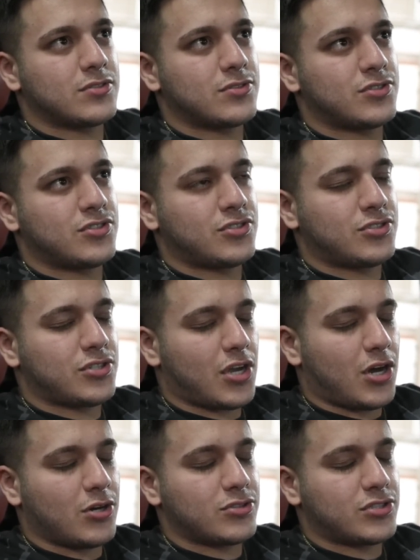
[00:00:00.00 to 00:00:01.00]

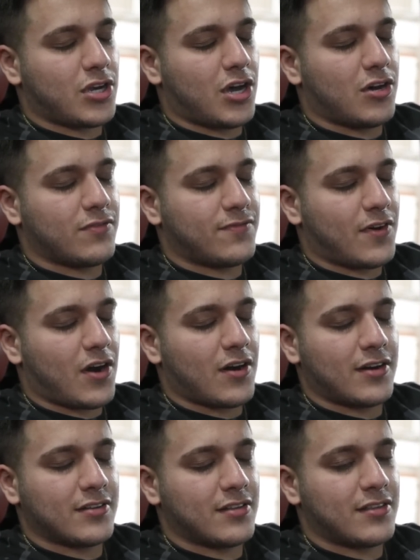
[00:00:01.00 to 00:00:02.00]
so
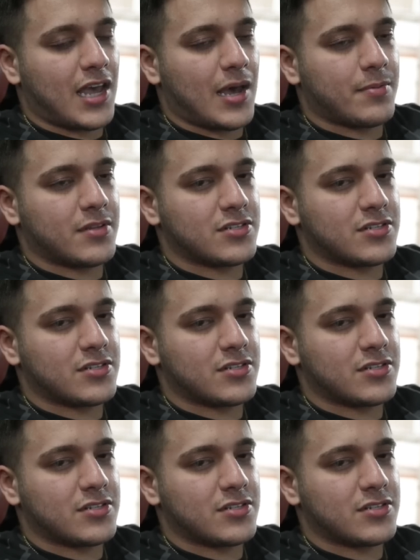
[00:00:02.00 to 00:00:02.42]
far into depth.